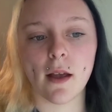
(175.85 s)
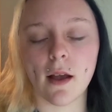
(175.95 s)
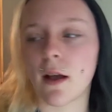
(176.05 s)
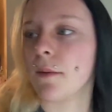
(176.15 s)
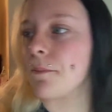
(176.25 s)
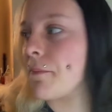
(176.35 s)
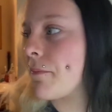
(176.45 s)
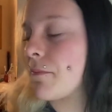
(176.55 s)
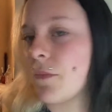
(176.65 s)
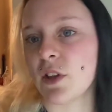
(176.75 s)

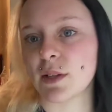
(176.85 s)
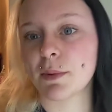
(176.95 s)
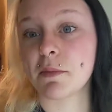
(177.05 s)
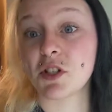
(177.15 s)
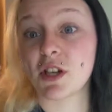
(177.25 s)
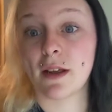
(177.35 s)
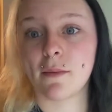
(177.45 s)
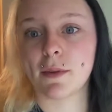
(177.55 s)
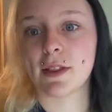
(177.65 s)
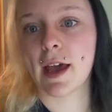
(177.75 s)
So that's pretty much
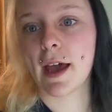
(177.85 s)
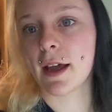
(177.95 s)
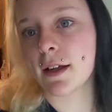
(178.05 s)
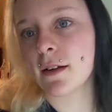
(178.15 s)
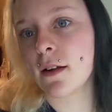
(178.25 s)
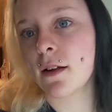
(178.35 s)
it with that.